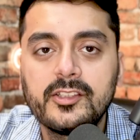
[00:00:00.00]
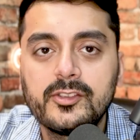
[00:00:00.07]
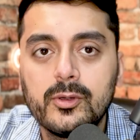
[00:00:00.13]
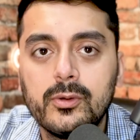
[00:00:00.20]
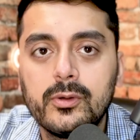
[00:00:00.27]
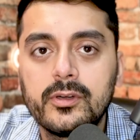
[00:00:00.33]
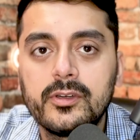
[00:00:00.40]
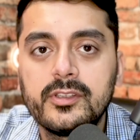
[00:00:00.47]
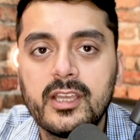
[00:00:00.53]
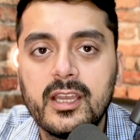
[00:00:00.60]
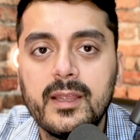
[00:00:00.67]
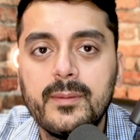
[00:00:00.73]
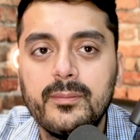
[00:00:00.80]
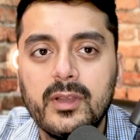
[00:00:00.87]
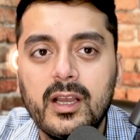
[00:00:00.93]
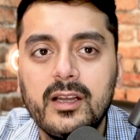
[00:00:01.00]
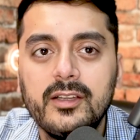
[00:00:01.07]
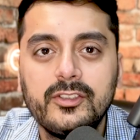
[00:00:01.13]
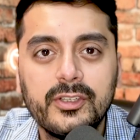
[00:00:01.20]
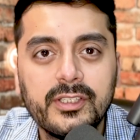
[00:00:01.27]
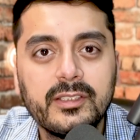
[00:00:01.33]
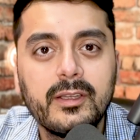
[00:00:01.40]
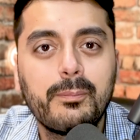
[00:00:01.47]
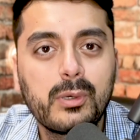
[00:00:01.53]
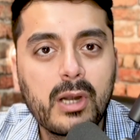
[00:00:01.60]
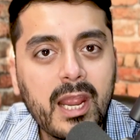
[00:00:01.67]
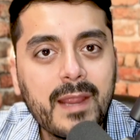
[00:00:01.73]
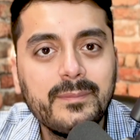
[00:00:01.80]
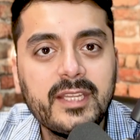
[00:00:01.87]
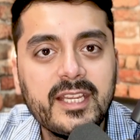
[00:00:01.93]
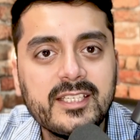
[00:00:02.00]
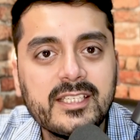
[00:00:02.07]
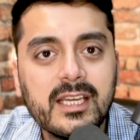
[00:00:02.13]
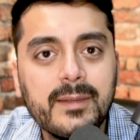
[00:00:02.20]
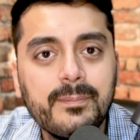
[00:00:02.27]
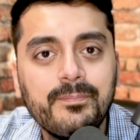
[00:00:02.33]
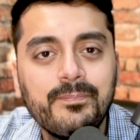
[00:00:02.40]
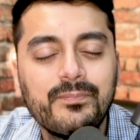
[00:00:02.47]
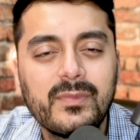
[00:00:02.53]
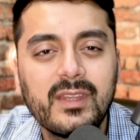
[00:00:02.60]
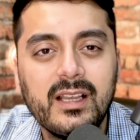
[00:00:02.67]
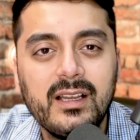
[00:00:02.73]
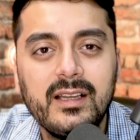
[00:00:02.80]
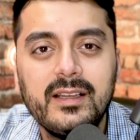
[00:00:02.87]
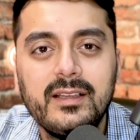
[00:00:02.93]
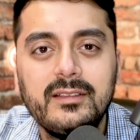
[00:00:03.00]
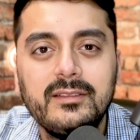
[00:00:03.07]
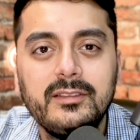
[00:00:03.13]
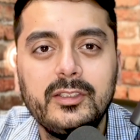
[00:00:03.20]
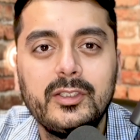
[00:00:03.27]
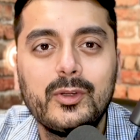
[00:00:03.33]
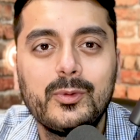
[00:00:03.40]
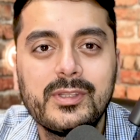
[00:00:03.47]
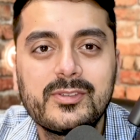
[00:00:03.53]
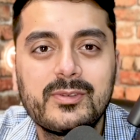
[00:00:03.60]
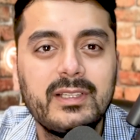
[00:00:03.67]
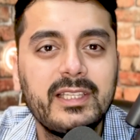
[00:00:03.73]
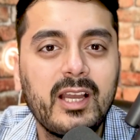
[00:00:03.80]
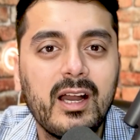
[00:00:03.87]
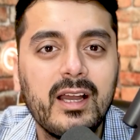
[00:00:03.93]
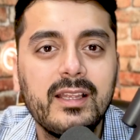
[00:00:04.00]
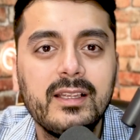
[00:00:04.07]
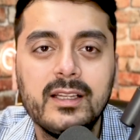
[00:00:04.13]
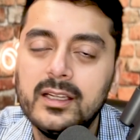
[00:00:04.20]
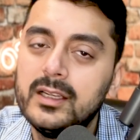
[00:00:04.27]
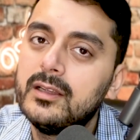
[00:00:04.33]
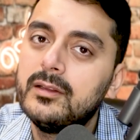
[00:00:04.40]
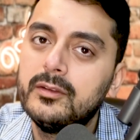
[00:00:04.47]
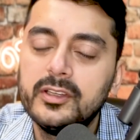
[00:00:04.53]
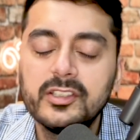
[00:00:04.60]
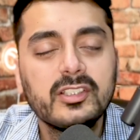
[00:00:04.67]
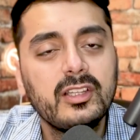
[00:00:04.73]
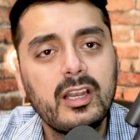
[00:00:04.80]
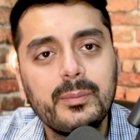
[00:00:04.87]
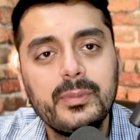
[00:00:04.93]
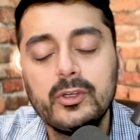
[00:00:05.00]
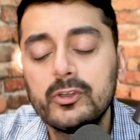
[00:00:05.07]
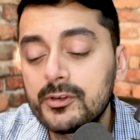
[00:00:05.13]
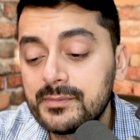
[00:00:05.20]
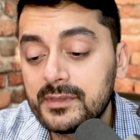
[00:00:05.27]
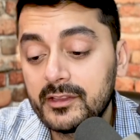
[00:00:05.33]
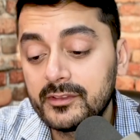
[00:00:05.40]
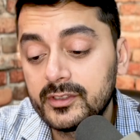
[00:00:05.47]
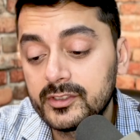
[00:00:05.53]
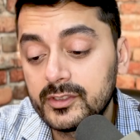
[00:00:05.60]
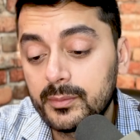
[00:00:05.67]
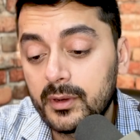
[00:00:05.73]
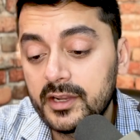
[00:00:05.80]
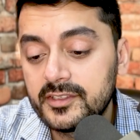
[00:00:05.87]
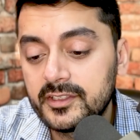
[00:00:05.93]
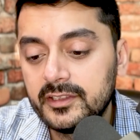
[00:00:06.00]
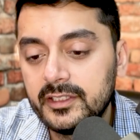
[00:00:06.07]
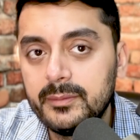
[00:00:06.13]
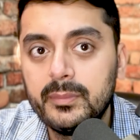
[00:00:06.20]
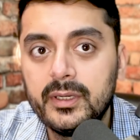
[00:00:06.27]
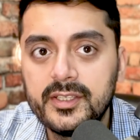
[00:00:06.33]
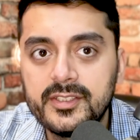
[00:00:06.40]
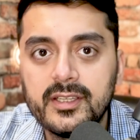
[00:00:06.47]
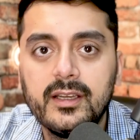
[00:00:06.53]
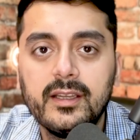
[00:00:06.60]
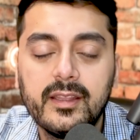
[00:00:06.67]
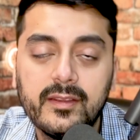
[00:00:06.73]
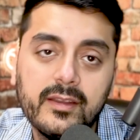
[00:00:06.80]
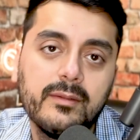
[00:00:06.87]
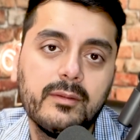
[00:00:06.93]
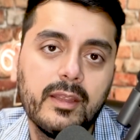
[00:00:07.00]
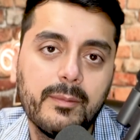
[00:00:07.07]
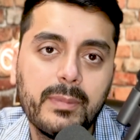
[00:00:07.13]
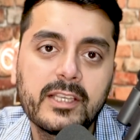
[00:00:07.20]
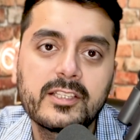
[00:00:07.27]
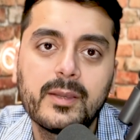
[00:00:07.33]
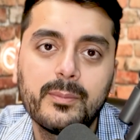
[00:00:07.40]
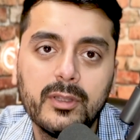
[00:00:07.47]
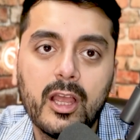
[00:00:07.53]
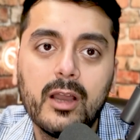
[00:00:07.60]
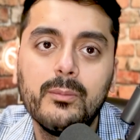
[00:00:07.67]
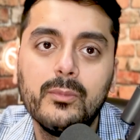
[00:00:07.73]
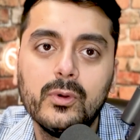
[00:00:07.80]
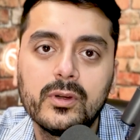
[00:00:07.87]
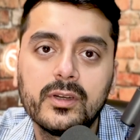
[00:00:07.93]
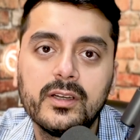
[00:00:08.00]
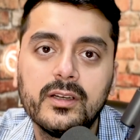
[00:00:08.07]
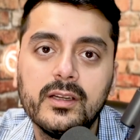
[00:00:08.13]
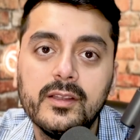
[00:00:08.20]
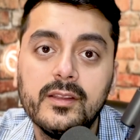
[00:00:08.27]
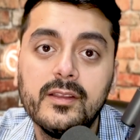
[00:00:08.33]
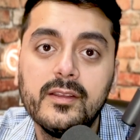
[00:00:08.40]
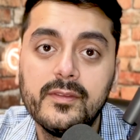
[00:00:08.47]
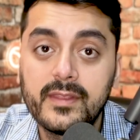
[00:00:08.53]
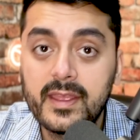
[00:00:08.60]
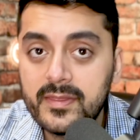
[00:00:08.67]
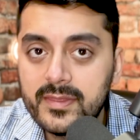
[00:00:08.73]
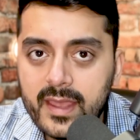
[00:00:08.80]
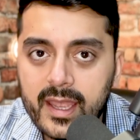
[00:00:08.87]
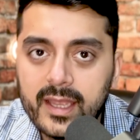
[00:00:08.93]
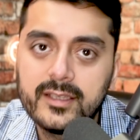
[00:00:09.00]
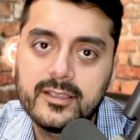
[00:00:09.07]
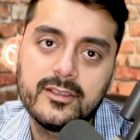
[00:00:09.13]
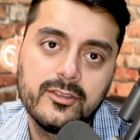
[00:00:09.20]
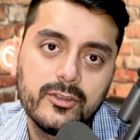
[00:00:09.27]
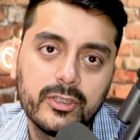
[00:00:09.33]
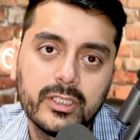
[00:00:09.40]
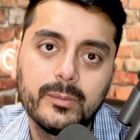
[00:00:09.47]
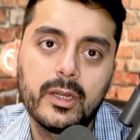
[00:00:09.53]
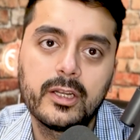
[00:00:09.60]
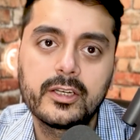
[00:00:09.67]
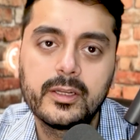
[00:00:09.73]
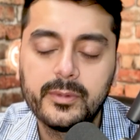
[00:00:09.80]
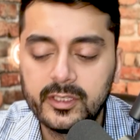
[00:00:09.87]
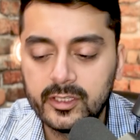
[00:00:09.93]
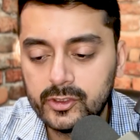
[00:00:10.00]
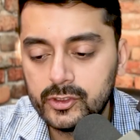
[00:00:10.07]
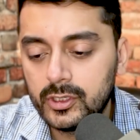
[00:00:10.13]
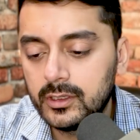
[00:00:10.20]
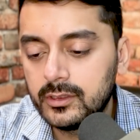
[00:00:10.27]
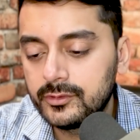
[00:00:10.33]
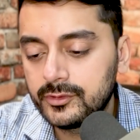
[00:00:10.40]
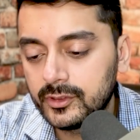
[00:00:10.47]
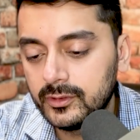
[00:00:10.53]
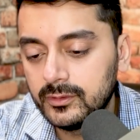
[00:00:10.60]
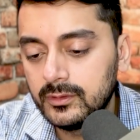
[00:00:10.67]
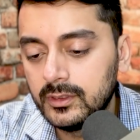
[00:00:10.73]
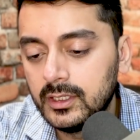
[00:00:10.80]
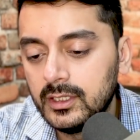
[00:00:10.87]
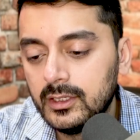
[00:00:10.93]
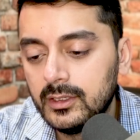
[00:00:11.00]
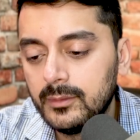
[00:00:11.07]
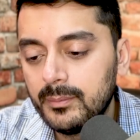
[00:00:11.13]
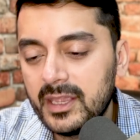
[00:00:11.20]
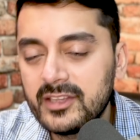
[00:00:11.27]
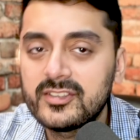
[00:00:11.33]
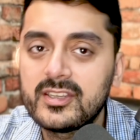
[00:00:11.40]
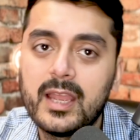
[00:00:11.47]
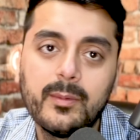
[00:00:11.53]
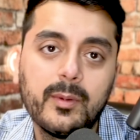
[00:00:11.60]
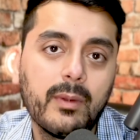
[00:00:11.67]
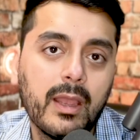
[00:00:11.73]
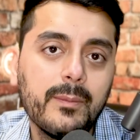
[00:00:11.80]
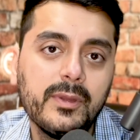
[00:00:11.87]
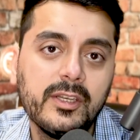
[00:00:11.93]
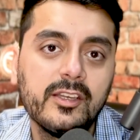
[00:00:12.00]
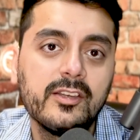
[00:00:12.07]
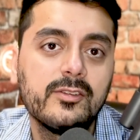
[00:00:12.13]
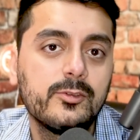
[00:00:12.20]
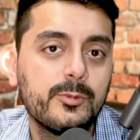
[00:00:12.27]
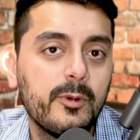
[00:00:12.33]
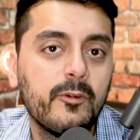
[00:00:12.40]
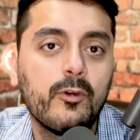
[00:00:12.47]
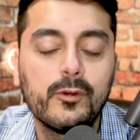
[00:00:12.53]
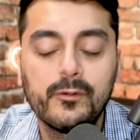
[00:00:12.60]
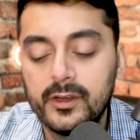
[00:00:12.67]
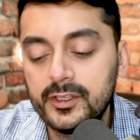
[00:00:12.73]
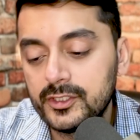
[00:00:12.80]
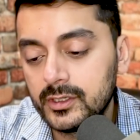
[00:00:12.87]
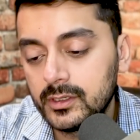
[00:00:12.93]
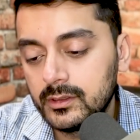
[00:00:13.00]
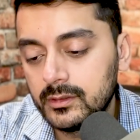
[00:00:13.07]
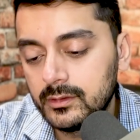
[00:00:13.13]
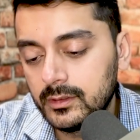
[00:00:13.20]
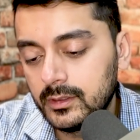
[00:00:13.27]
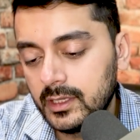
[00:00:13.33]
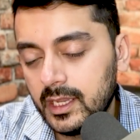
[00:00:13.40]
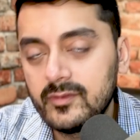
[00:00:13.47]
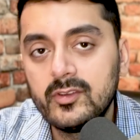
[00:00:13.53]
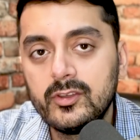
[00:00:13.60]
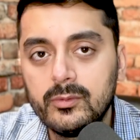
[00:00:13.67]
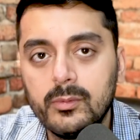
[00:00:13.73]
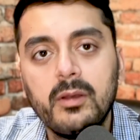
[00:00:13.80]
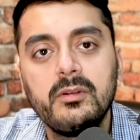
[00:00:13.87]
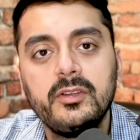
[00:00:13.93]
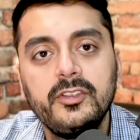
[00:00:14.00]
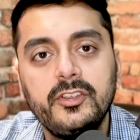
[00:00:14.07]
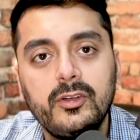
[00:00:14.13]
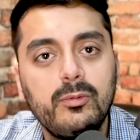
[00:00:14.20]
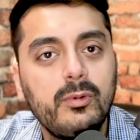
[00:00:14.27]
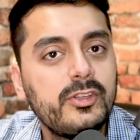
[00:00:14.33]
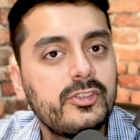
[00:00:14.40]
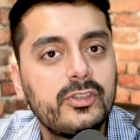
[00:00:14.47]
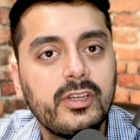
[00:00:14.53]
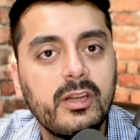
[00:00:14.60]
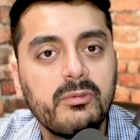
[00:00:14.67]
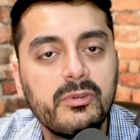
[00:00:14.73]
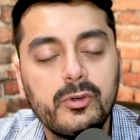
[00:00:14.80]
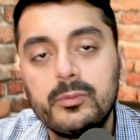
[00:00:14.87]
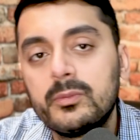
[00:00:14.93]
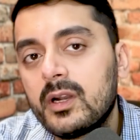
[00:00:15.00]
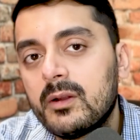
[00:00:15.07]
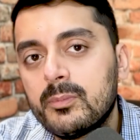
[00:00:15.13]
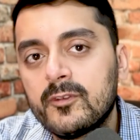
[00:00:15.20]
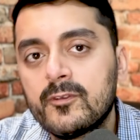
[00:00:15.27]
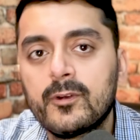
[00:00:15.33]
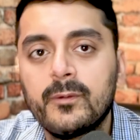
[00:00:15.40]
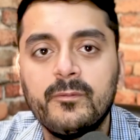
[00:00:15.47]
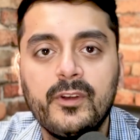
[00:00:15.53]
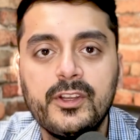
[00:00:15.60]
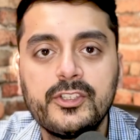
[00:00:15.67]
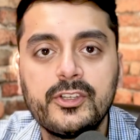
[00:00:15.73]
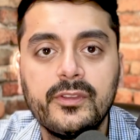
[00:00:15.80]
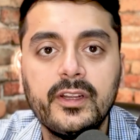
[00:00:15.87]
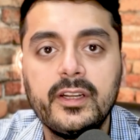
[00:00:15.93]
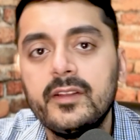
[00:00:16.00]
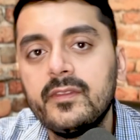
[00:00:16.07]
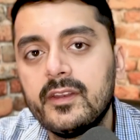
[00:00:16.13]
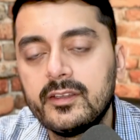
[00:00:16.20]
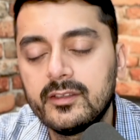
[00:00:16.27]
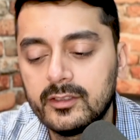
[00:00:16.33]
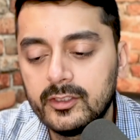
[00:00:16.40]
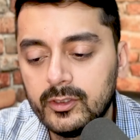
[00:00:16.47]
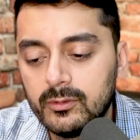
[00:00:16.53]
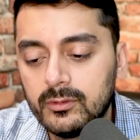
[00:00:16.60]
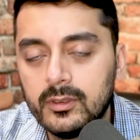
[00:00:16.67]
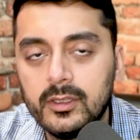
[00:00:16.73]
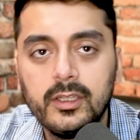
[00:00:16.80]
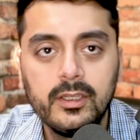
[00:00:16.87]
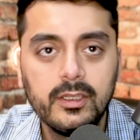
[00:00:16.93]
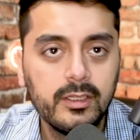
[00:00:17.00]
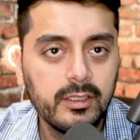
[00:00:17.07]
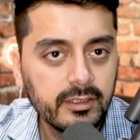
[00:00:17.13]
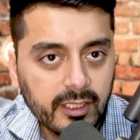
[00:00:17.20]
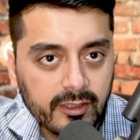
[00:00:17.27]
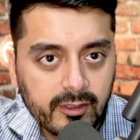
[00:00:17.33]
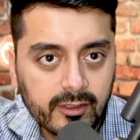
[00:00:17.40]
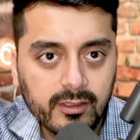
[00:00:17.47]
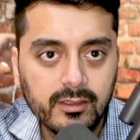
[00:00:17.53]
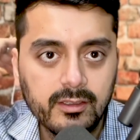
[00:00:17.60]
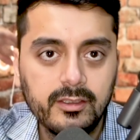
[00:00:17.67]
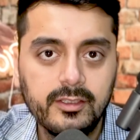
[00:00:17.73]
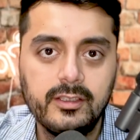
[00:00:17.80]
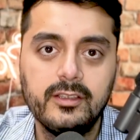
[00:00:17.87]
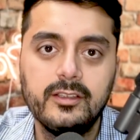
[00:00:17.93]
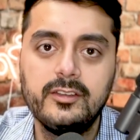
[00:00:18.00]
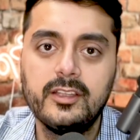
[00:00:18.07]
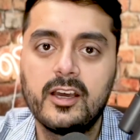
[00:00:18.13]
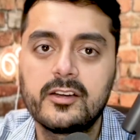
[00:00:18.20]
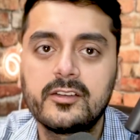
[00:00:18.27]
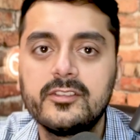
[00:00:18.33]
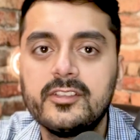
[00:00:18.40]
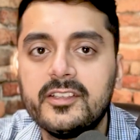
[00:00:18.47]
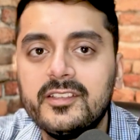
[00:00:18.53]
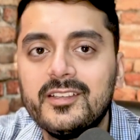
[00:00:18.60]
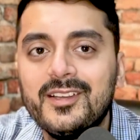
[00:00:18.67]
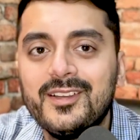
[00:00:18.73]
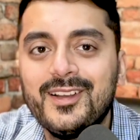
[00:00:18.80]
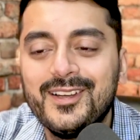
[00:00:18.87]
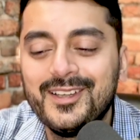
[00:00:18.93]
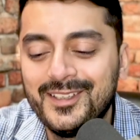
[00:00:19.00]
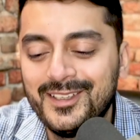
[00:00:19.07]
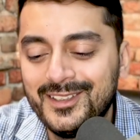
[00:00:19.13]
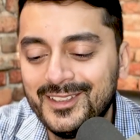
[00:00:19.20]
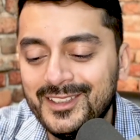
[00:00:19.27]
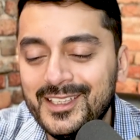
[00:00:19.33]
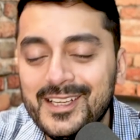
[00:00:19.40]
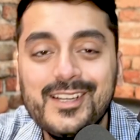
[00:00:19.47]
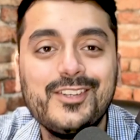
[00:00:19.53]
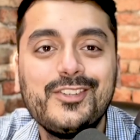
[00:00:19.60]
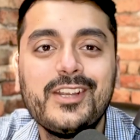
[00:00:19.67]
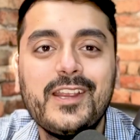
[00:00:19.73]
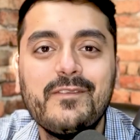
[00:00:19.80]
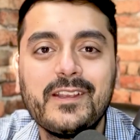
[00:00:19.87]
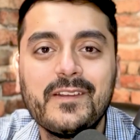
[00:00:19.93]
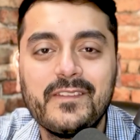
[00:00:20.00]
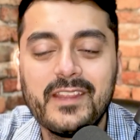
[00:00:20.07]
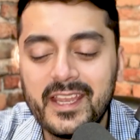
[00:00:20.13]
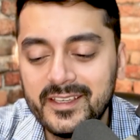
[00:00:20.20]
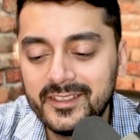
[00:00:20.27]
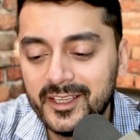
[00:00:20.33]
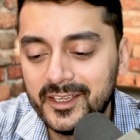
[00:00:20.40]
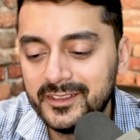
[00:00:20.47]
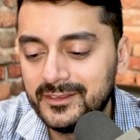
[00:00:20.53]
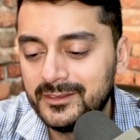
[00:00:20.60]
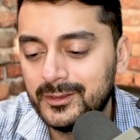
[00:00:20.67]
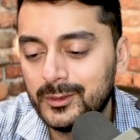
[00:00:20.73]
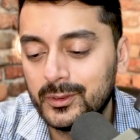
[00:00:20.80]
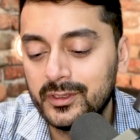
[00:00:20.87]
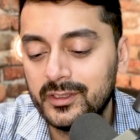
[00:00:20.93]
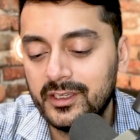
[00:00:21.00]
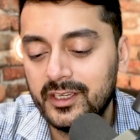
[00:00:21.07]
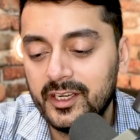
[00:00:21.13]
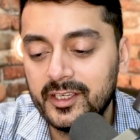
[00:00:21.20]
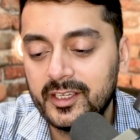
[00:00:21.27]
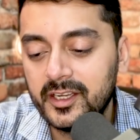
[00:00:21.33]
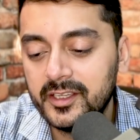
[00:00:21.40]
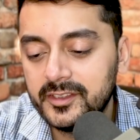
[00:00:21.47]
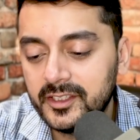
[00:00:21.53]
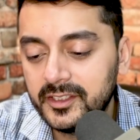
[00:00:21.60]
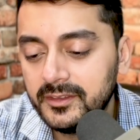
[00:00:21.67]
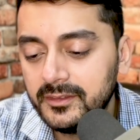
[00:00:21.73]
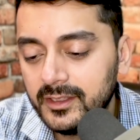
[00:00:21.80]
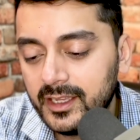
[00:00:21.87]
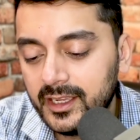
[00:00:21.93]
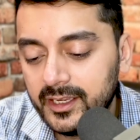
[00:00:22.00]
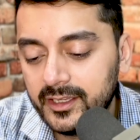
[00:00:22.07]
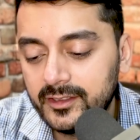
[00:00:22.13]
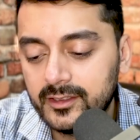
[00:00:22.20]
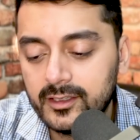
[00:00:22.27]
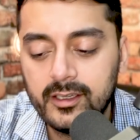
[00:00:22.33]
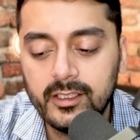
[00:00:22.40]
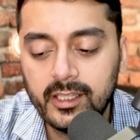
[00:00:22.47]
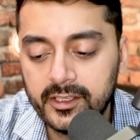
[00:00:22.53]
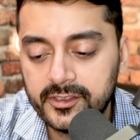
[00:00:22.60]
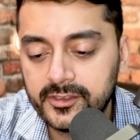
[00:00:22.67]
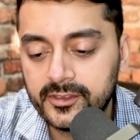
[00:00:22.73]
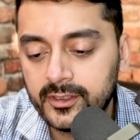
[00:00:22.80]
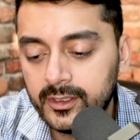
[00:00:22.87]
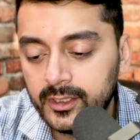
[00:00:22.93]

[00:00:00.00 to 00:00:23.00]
Zuhur time, during the prime daytime, when it's really hot, there's a lot of pilgrims out there, surprisingly. But and then it picks up a lot more than that during Maghrib and Isha. So best time, in my opinion, is before Fajr. And then, once you're done with Umrah, perform Fajr there and then, get the Nahar done, shaving of the head done or a haircut done and khalas.